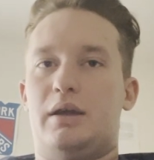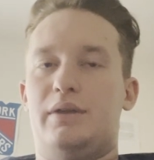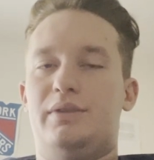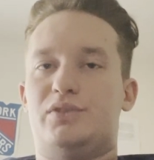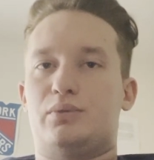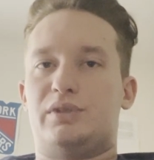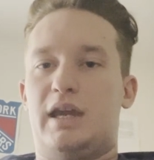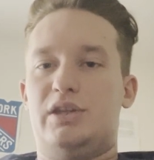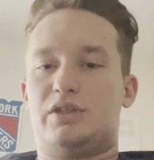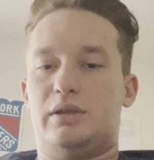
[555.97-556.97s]
in this
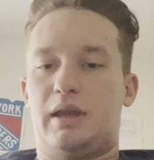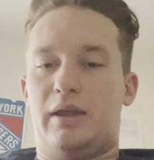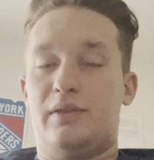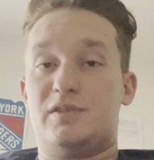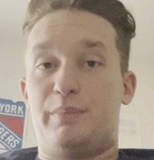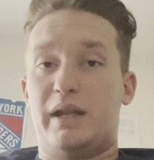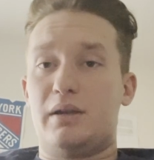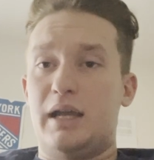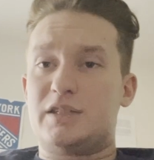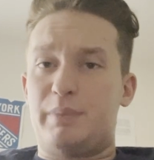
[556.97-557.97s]
rotation, and it's
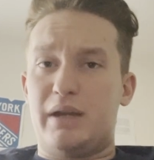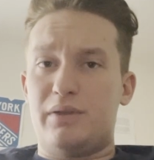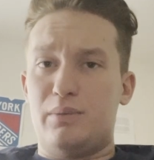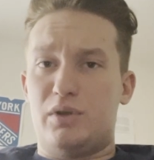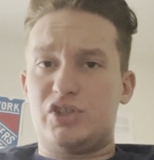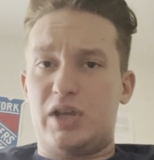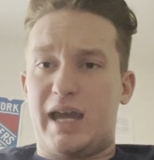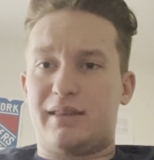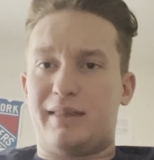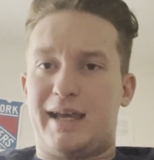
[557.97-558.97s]
better than what you
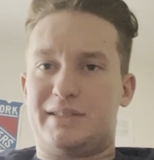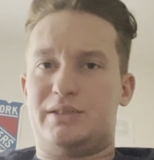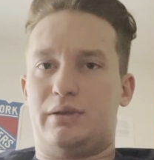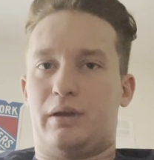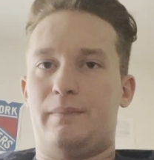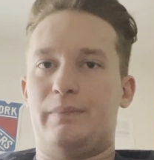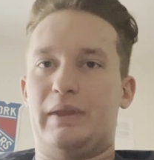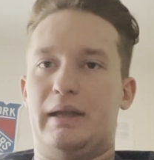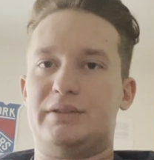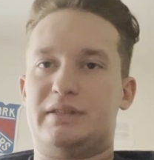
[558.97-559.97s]
had last year.
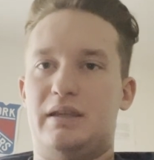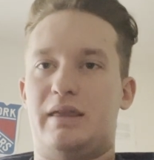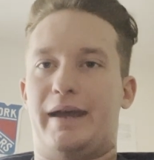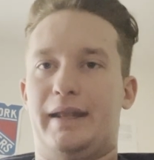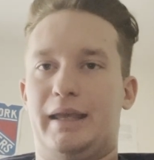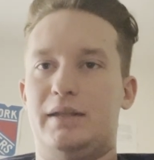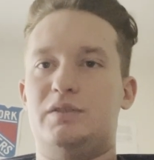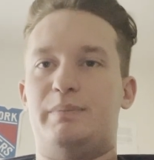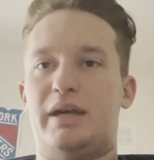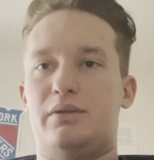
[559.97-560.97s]
I'll say that. It
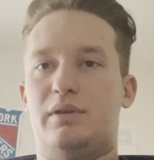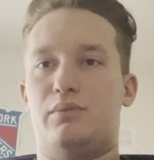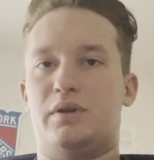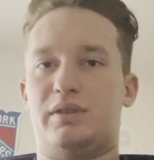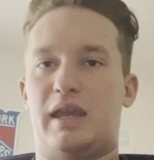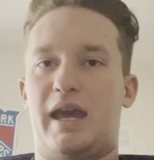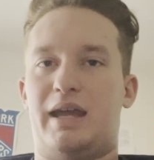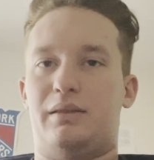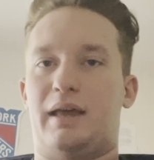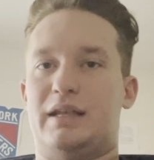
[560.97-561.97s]
is better than what they
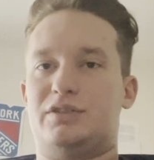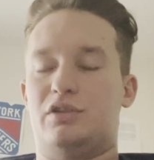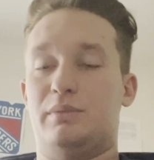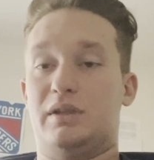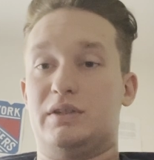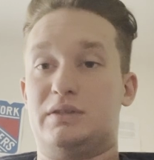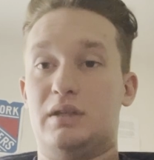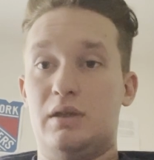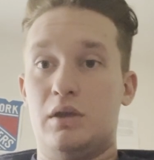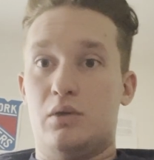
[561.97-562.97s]
had last year, because
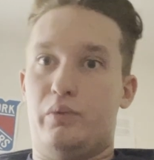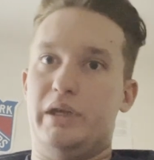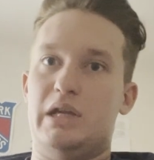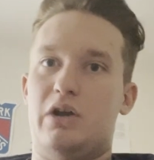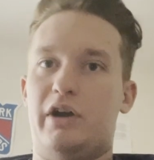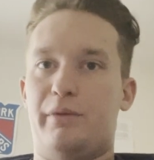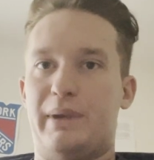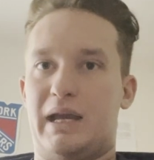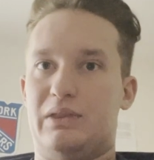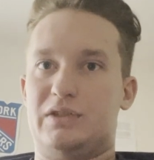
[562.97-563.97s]
we know how
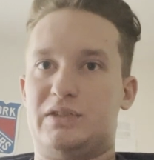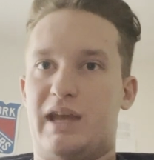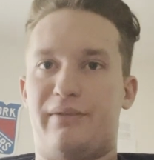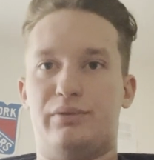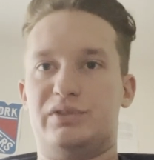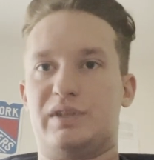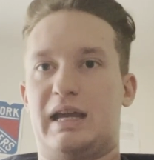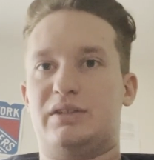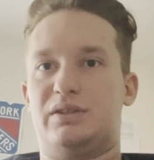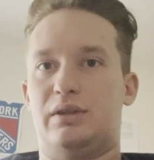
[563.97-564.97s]
bad the staff was
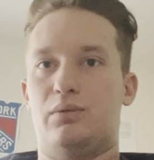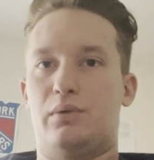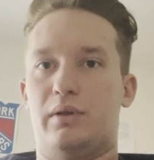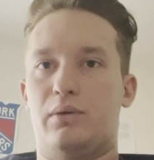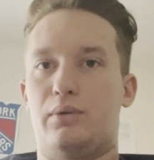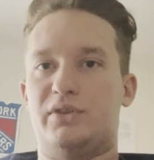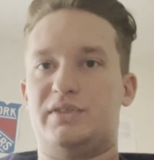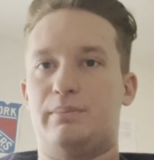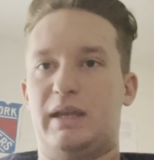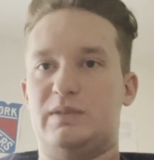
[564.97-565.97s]
last year. One of the
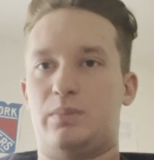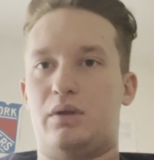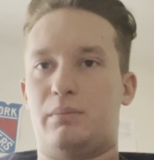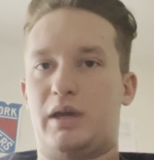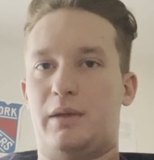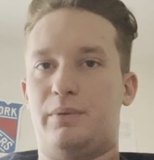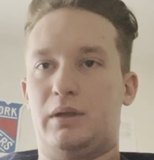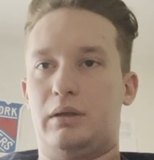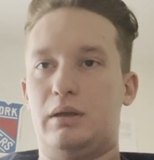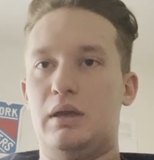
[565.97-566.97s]
worst in baseball, in my
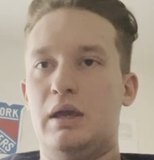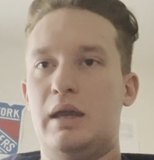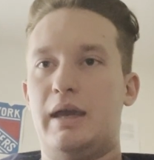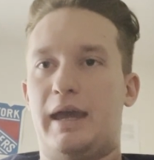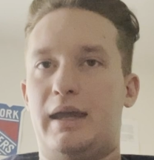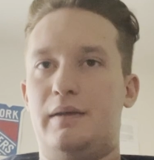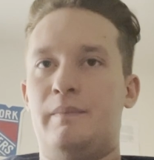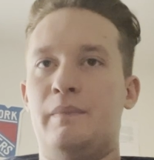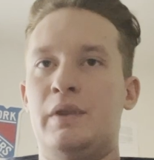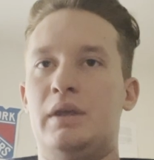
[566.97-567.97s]
opinion.
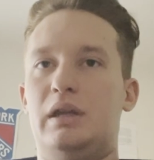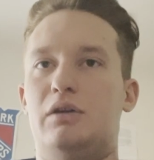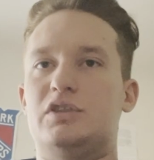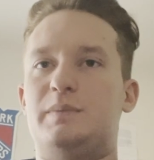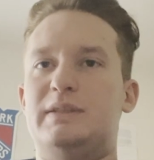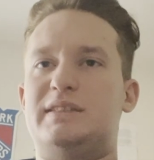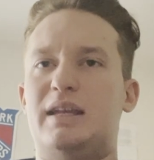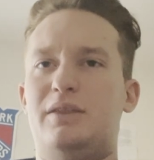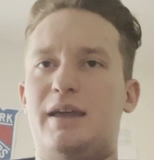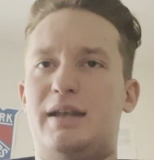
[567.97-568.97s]
And, you know, it's been
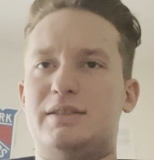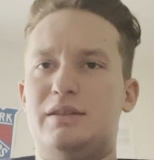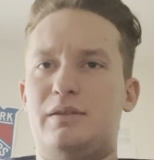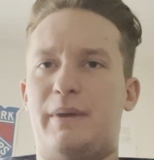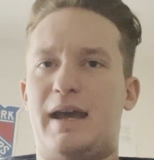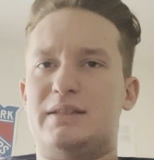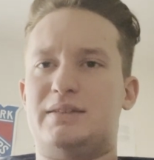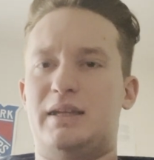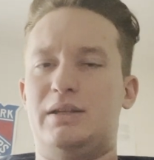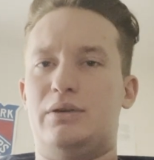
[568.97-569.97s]
said that in the past
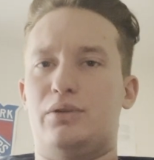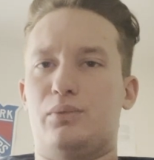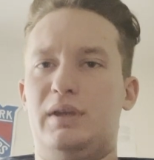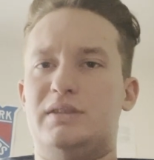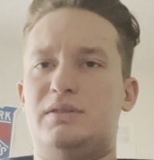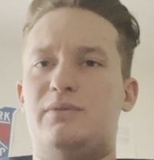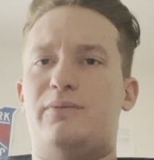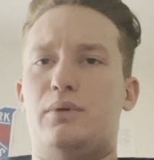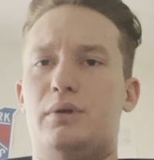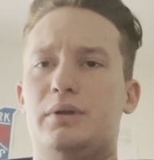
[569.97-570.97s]
that, you know, the reason
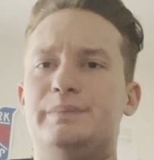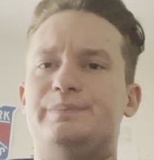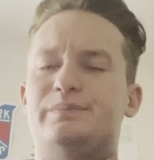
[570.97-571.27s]
for